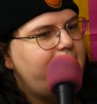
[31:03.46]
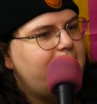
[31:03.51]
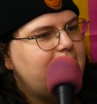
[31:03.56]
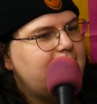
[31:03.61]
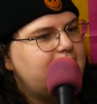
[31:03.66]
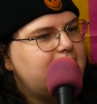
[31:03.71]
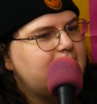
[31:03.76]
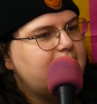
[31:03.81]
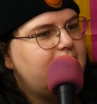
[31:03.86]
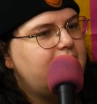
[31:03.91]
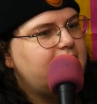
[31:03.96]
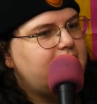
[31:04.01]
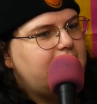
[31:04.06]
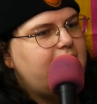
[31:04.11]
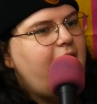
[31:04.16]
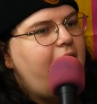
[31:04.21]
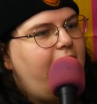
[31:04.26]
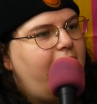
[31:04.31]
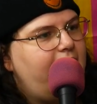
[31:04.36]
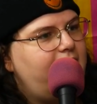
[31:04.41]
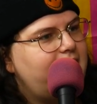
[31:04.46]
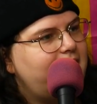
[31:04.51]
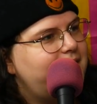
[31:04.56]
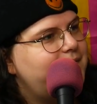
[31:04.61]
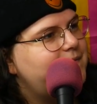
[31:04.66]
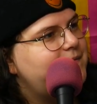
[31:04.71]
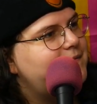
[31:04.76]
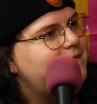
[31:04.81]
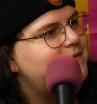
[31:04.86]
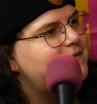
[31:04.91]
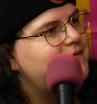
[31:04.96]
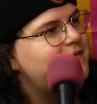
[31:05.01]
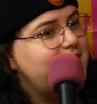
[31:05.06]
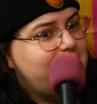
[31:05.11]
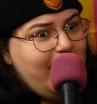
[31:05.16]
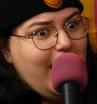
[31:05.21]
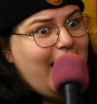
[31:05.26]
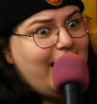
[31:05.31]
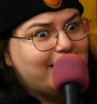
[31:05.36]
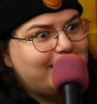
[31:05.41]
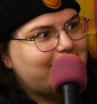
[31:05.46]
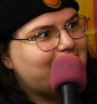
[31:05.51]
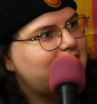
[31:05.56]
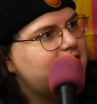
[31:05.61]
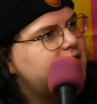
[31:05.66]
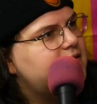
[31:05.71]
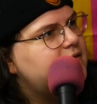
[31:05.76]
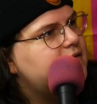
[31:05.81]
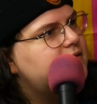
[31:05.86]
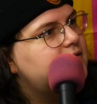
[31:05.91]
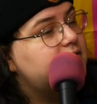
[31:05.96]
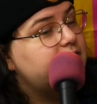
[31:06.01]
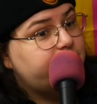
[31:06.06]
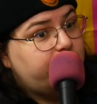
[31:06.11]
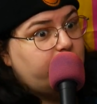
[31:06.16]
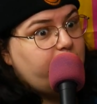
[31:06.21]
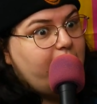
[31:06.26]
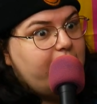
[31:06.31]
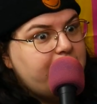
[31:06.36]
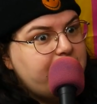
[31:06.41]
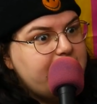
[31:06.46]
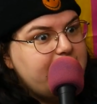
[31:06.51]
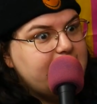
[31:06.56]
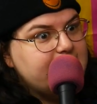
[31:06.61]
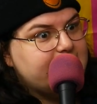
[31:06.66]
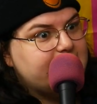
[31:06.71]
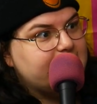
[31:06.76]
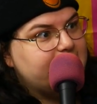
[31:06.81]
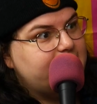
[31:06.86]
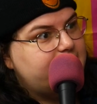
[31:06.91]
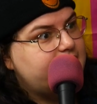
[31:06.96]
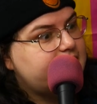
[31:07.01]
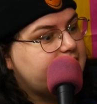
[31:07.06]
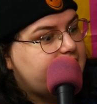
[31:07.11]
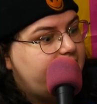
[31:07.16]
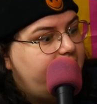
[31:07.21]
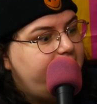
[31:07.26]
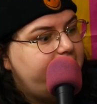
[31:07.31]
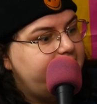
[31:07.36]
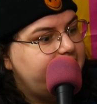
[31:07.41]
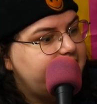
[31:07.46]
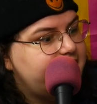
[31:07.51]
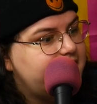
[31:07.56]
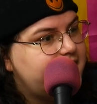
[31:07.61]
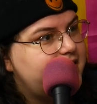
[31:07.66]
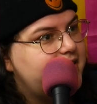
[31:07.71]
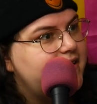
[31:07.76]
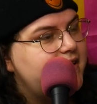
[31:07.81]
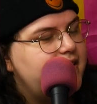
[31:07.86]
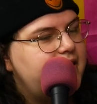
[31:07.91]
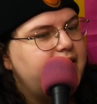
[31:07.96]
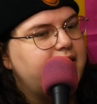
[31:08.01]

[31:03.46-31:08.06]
And like, yeah. Yes. For what reason? Just cuz?